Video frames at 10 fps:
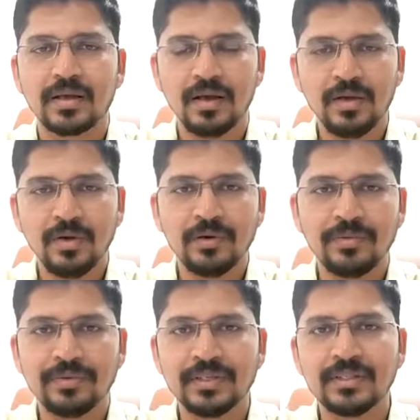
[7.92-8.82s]
Hello
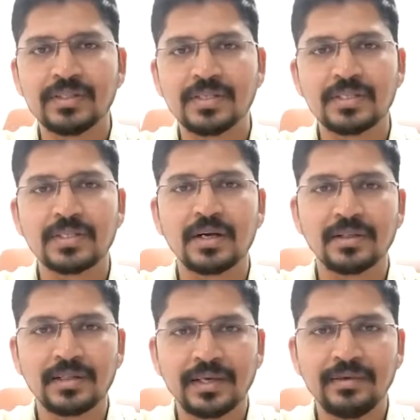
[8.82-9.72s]
everyone, this is
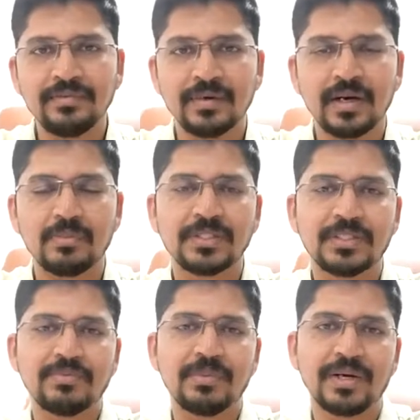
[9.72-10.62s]
Dr. Dave. I'm a
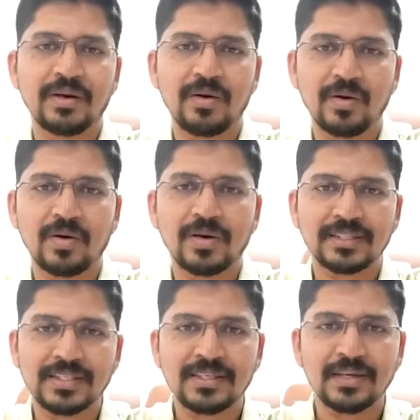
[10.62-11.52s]
Chief Medical
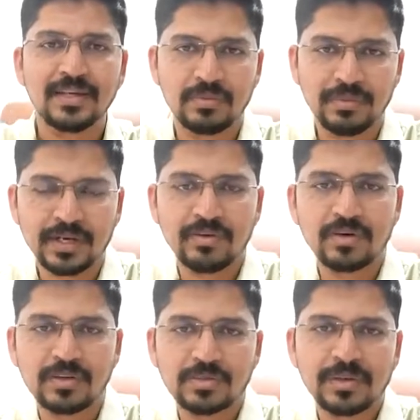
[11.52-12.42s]
Oncologist,
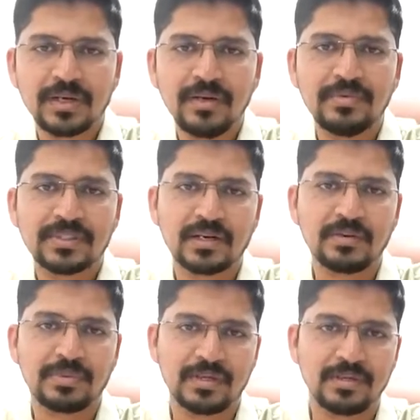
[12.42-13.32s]
Medical Hospital,
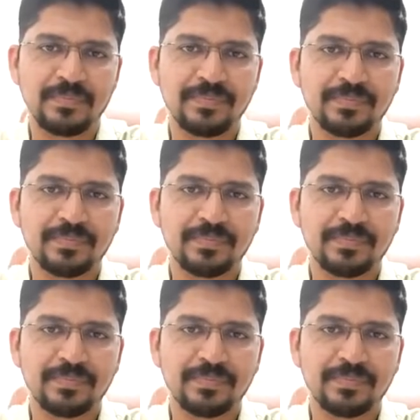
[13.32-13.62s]
Visakhapatnam.